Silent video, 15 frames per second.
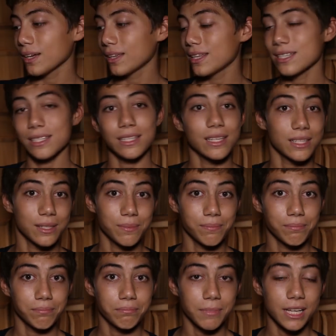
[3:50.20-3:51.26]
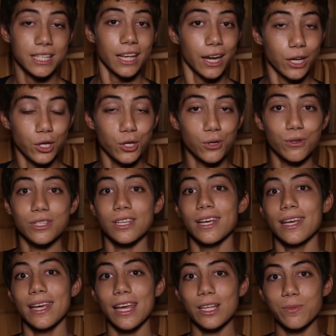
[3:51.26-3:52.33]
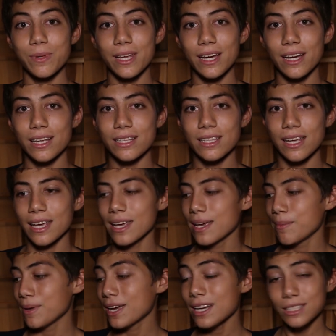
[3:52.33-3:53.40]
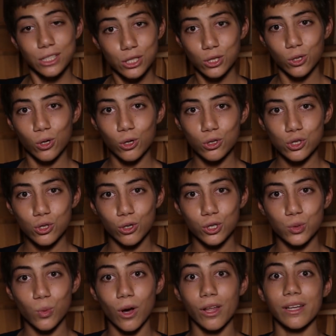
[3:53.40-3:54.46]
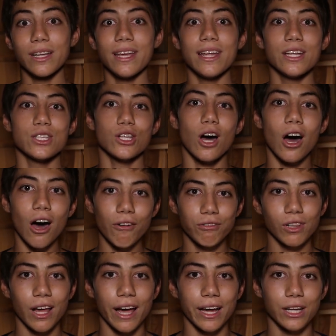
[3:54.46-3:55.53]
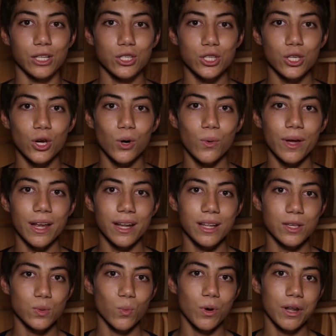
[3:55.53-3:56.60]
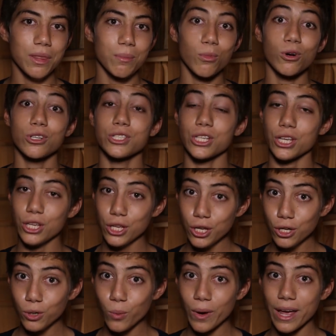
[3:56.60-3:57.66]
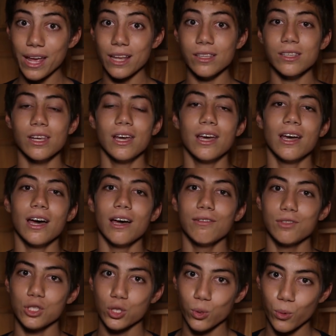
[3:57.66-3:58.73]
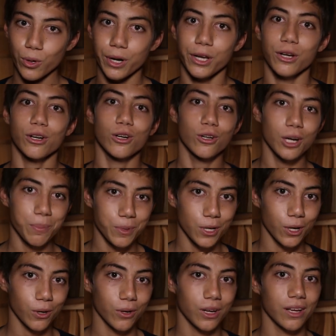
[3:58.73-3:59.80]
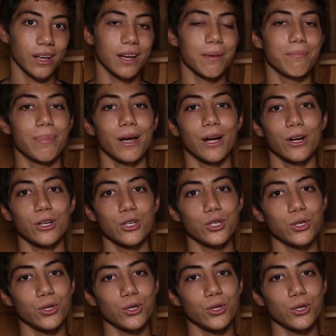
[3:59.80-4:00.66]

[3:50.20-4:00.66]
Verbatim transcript: this is exciting news is because because this is a cold storage wallet, it is offline. So it is one of the more secure ways of storing your crypto compared